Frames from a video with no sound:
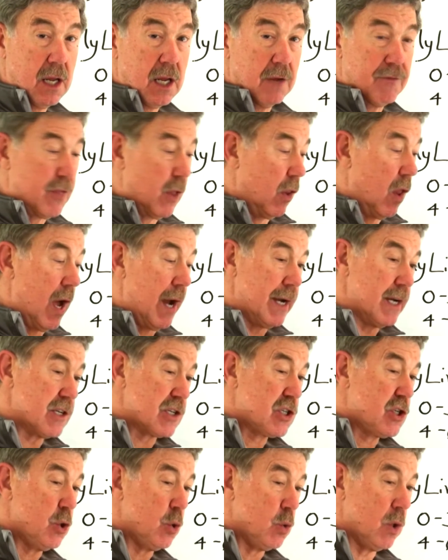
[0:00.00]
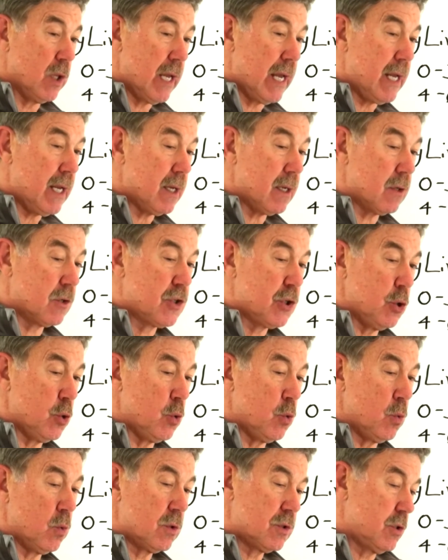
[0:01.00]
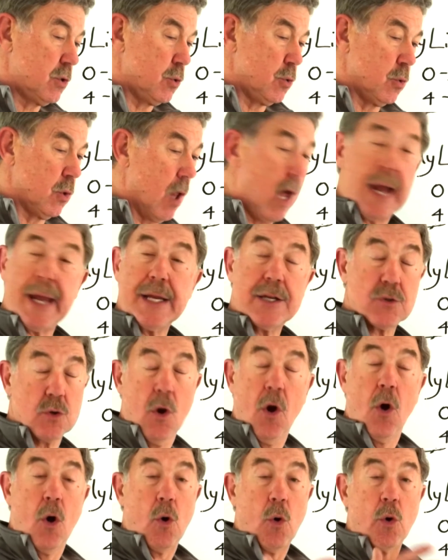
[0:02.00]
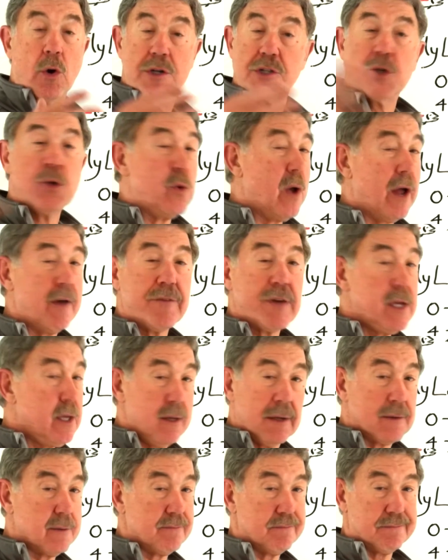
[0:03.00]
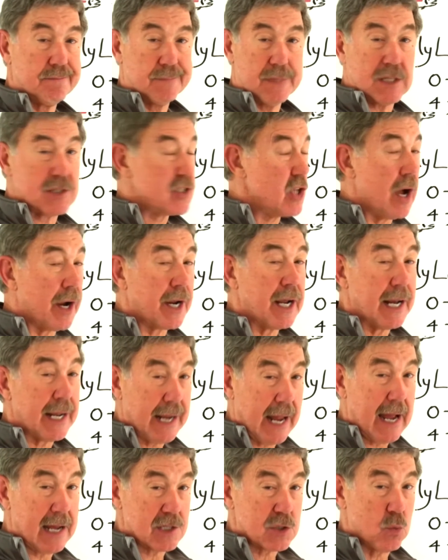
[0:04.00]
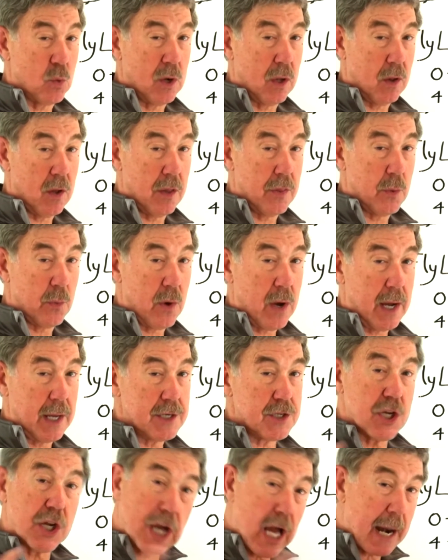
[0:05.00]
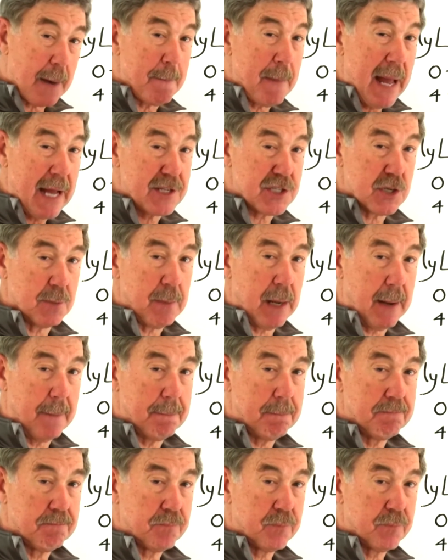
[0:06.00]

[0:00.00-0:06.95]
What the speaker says: If the line is too light or too heavy, it's not going to cast well on the rod. You got to match them up.